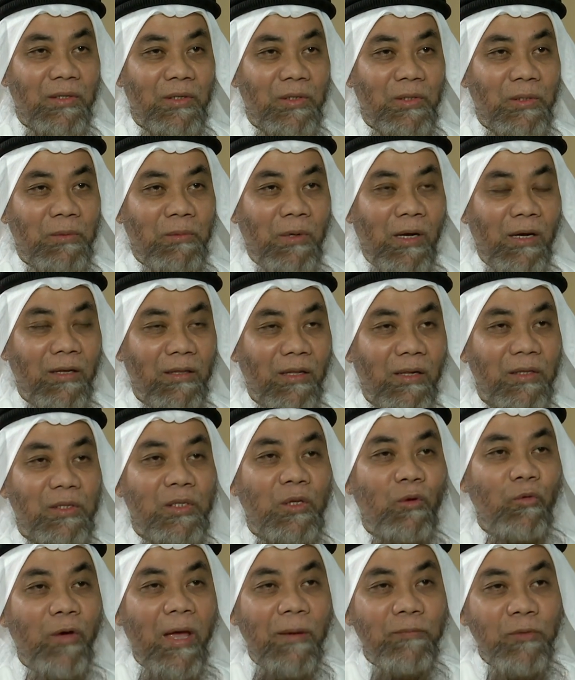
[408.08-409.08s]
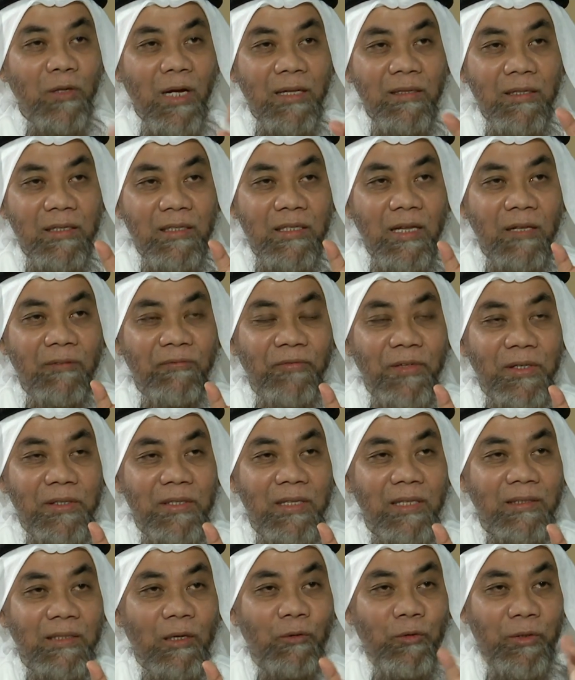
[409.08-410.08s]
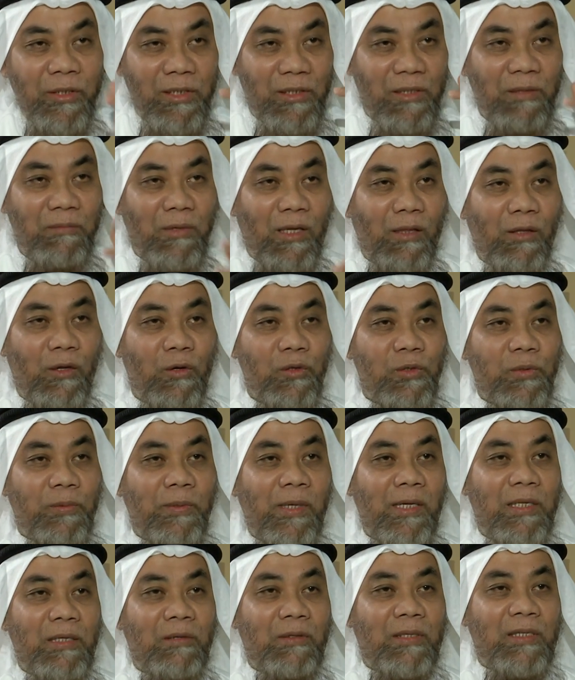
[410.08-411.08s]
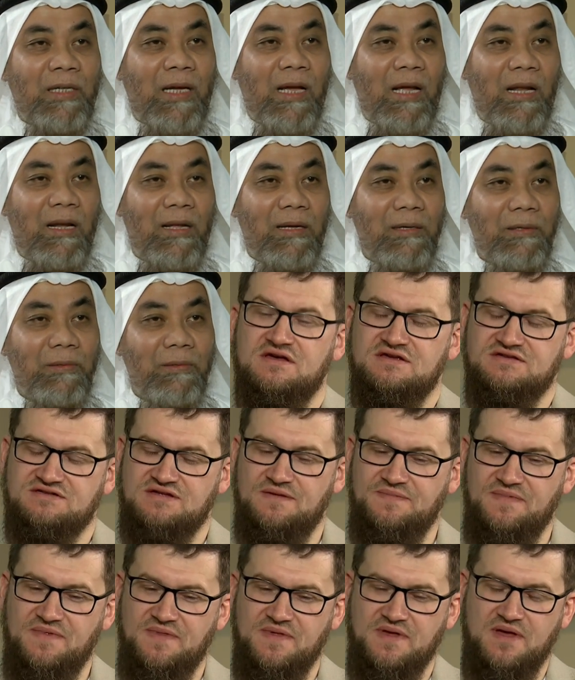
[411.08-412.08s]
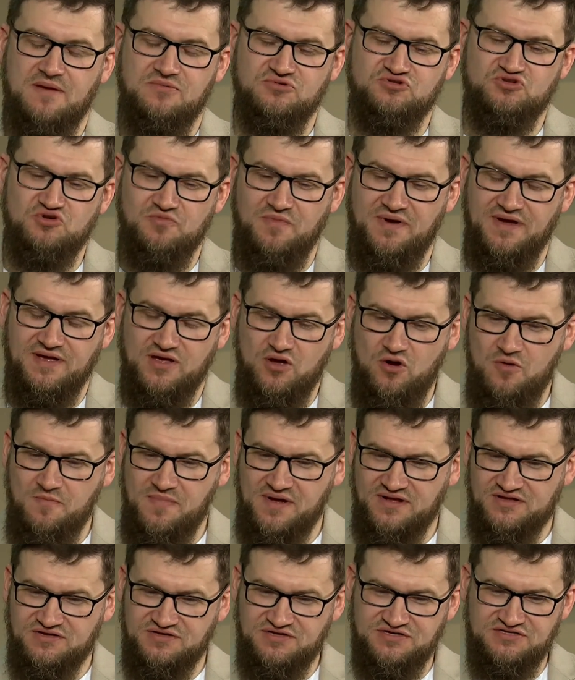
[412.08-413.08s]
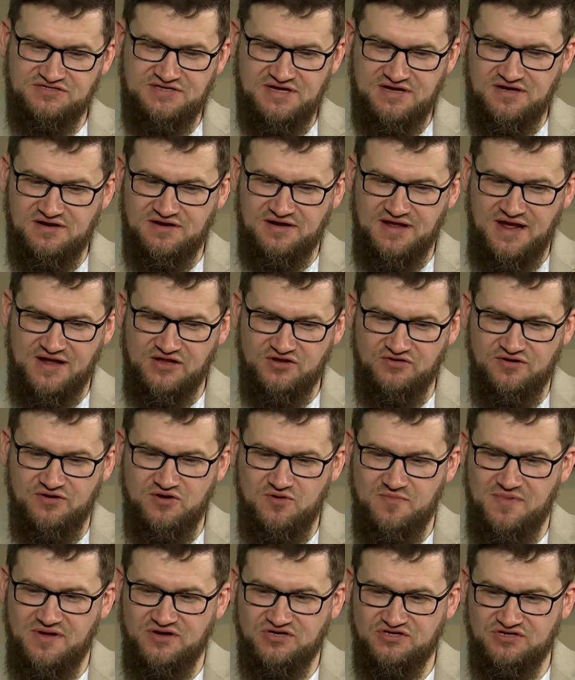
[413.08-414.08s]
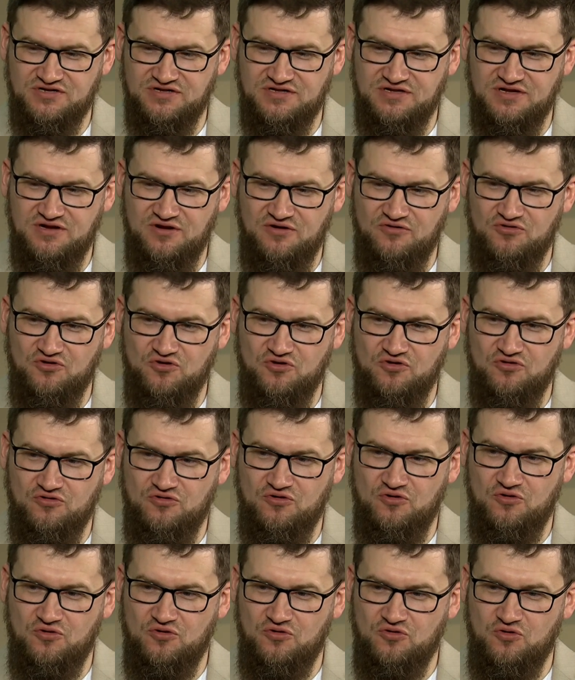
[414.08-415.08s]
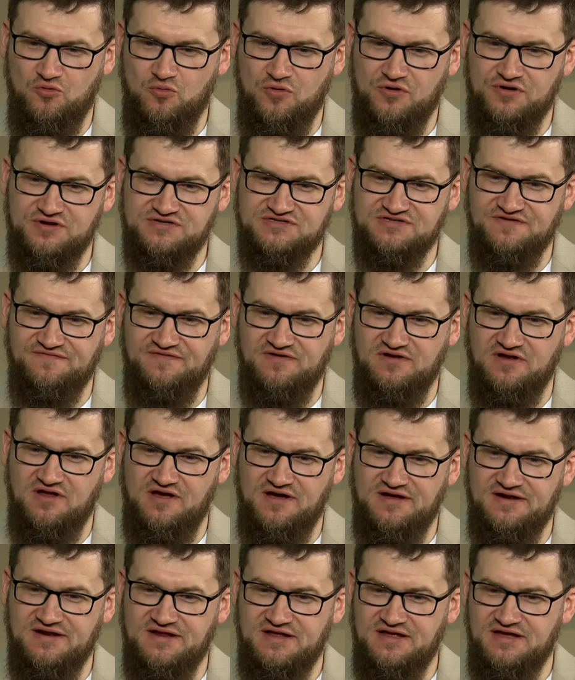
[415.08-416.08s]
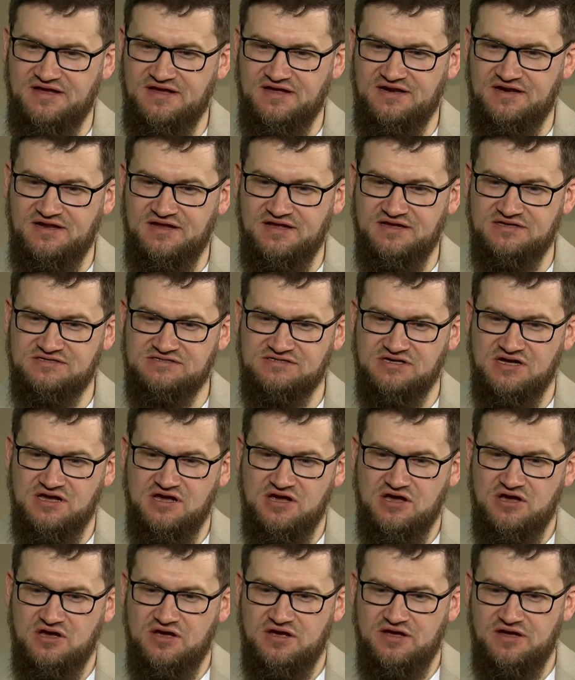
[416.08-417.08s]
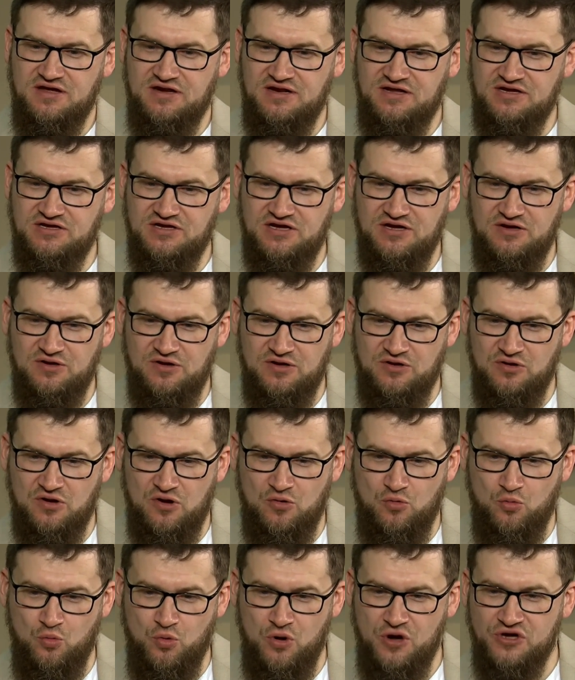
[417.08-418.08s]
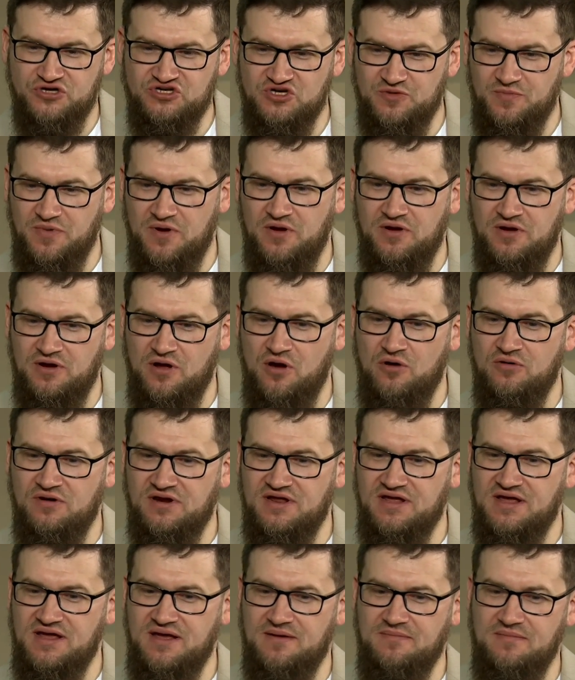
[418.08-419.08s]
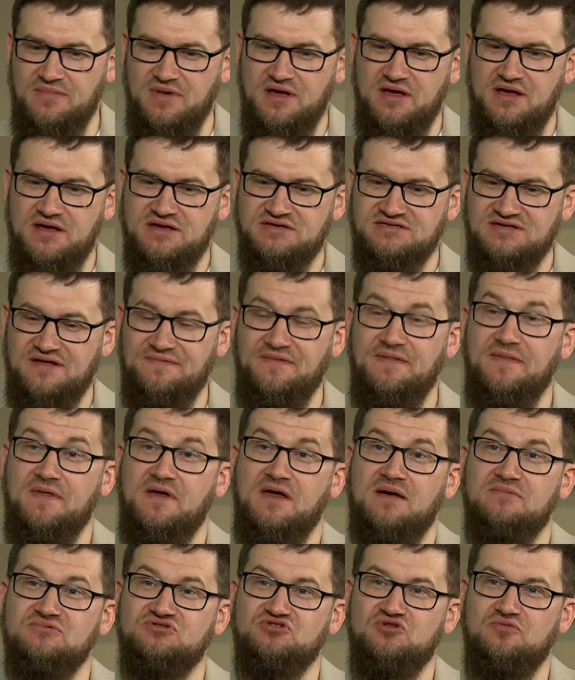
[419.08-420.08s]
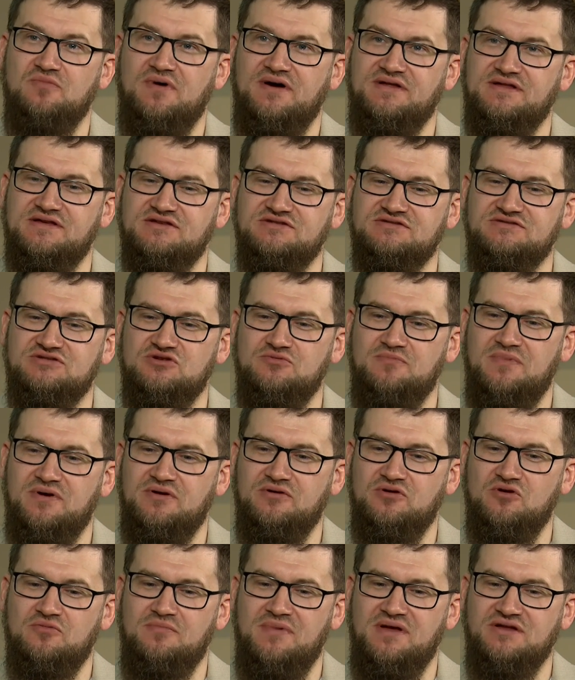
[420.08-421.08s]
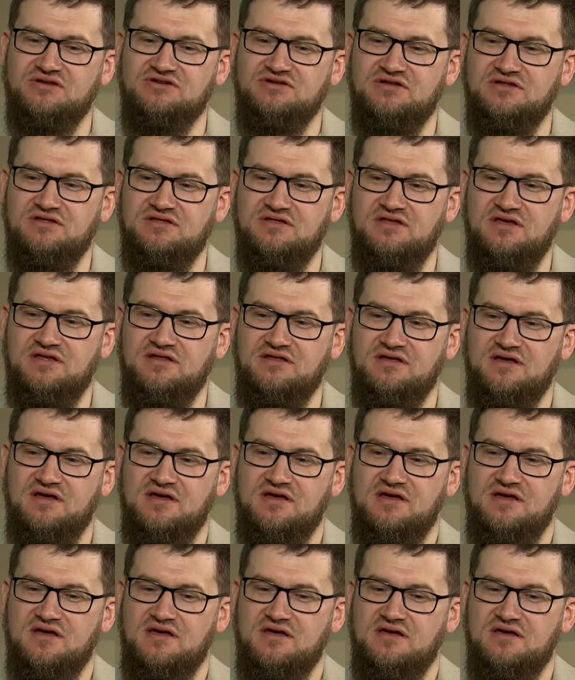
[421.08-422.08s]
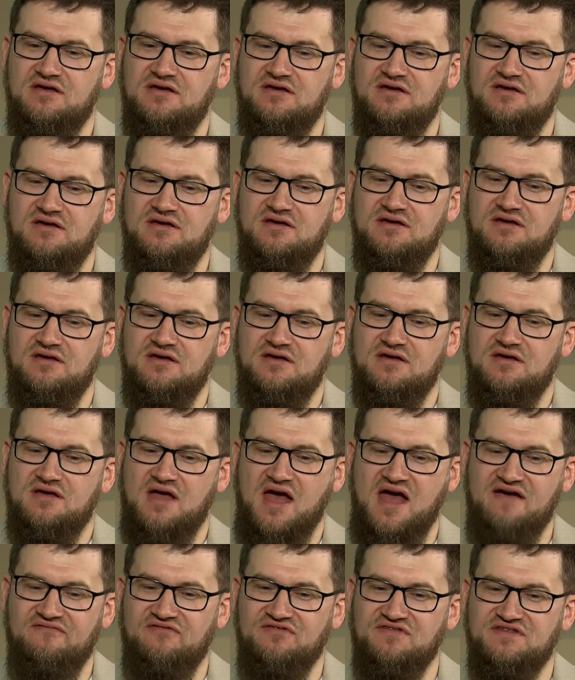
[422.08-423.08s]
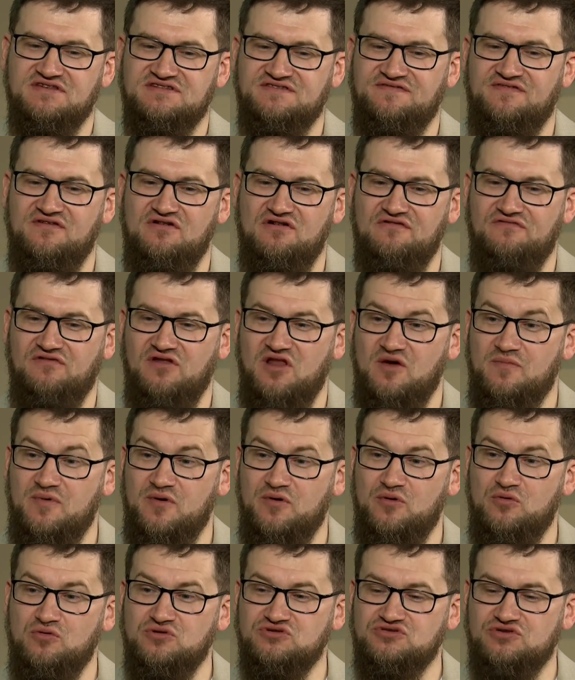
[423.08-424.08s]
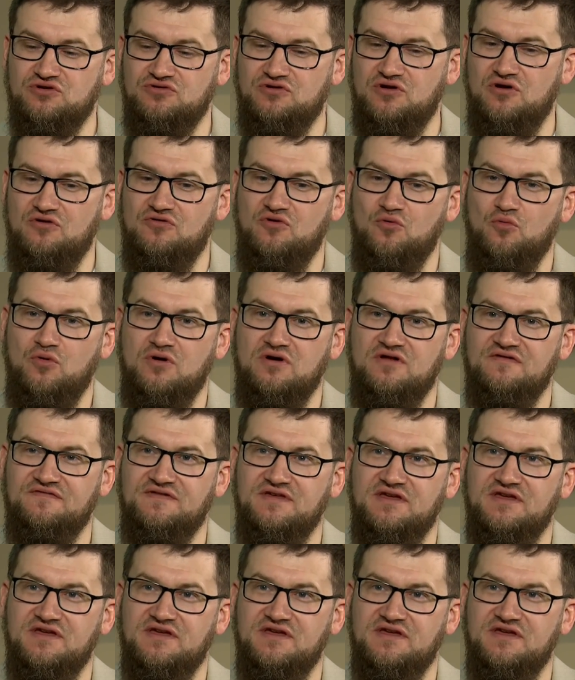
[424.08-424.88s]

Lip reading: Subhanallah. So we have to understand first the Tawheed of Allah subhanahu wa ta'ala. Something that comes to mind, going back to the second category you mentioned, the oneness of Allah in His worship only Him. Something that comes to mind is you mentioned that having this fear of Allah, but we also know that one of